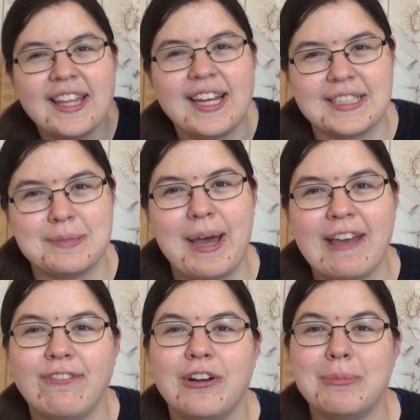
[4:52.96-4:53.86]
think it's my
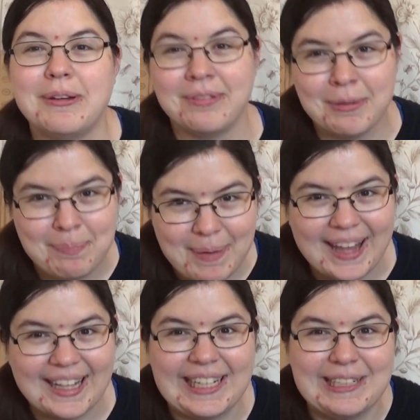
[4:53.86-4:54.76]
form of
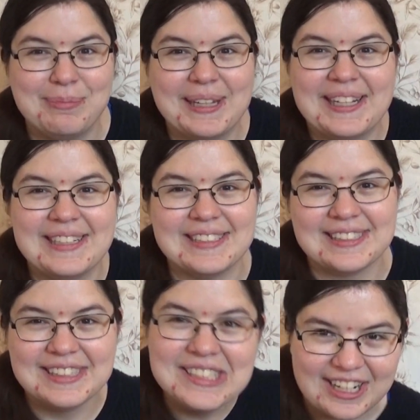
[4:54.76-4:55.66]
rebelling
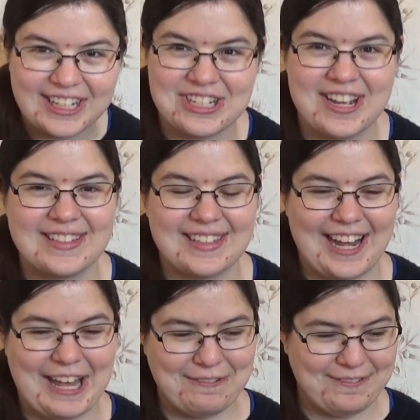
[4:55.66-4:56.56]
because Dutch has it
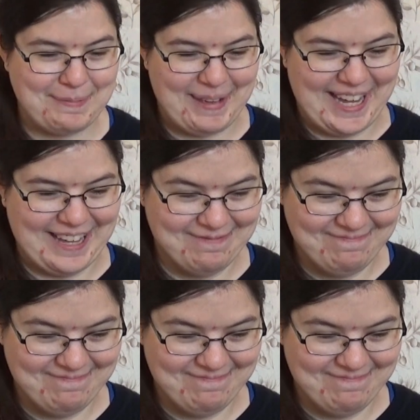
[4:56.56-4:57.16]
out for me.